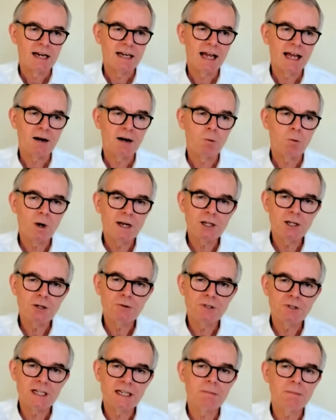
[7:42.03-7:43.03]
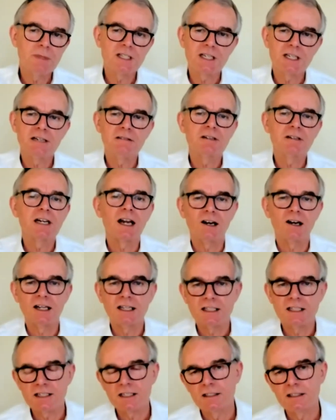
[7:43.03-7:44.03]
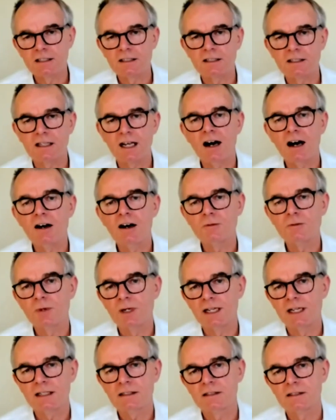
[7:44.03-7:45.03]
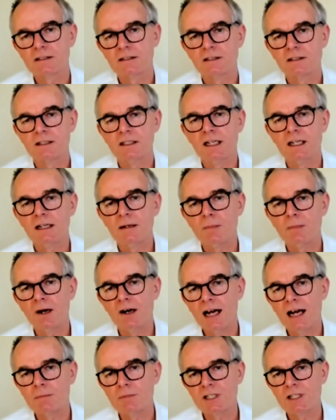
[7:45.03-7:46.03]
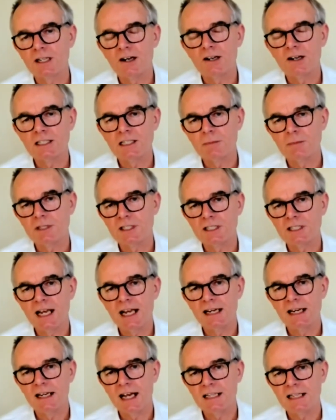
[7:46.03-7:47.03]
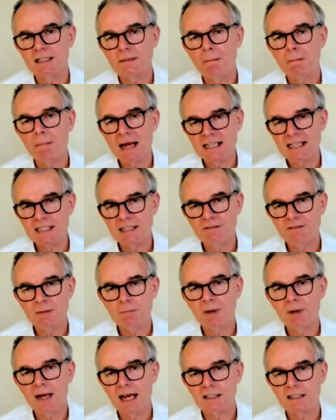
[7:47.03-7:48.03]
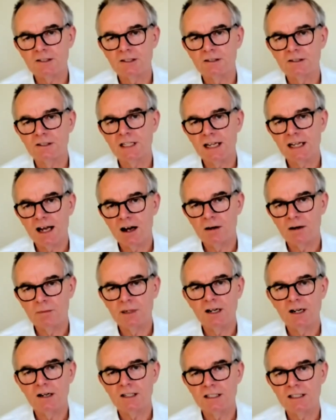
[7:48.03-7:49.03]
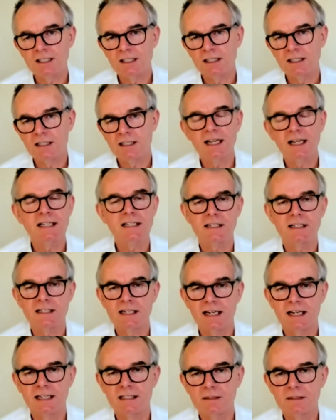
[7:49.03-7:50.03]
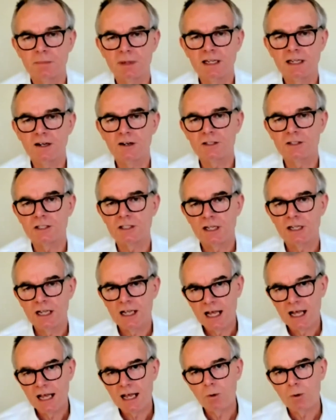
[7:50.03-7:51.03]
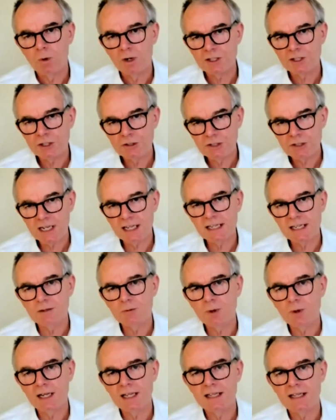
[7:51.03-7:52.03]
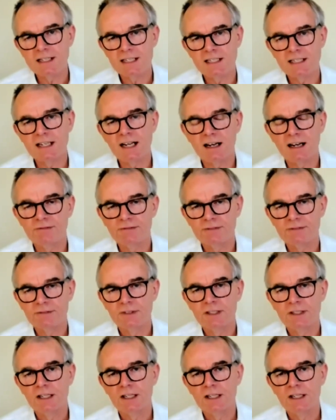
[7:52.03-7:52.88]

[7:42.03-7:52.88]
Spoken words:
Now, when you dematerialize the hardware by up to 90%, it has a massive impact on decarbonising the data centre, because once you take away the stuff,